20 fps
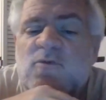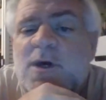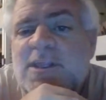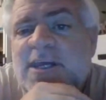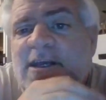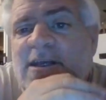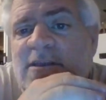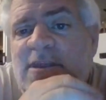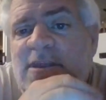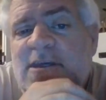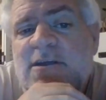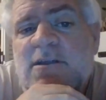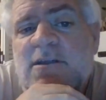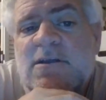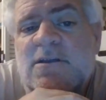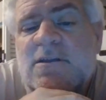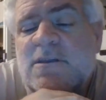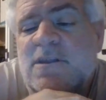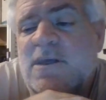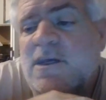That's why they
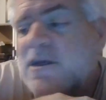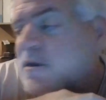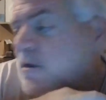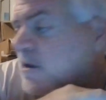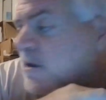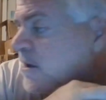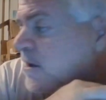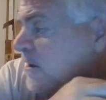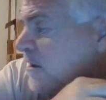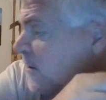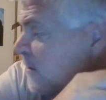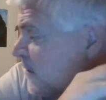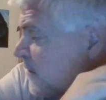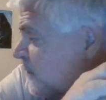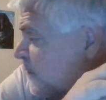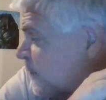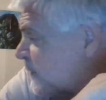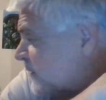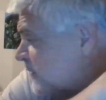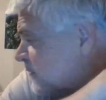they they
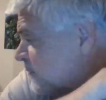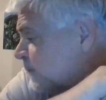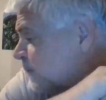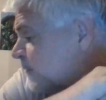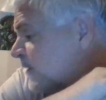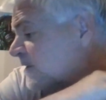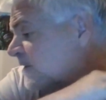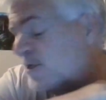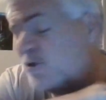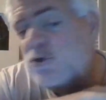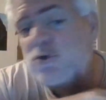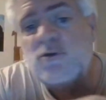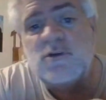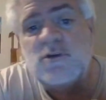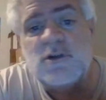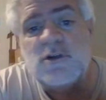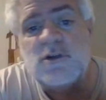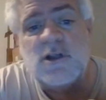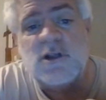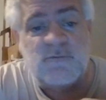they but they do
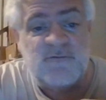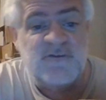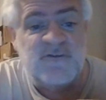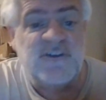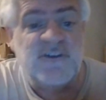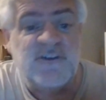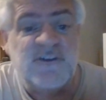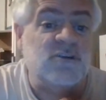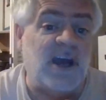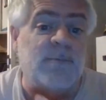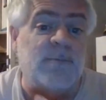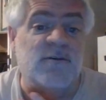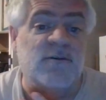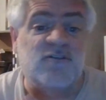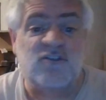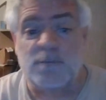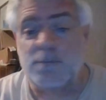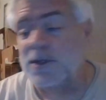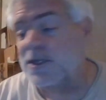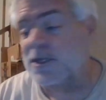a very good
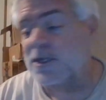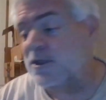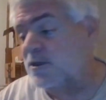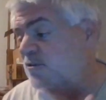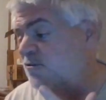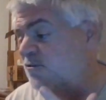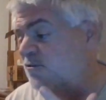job of shipping.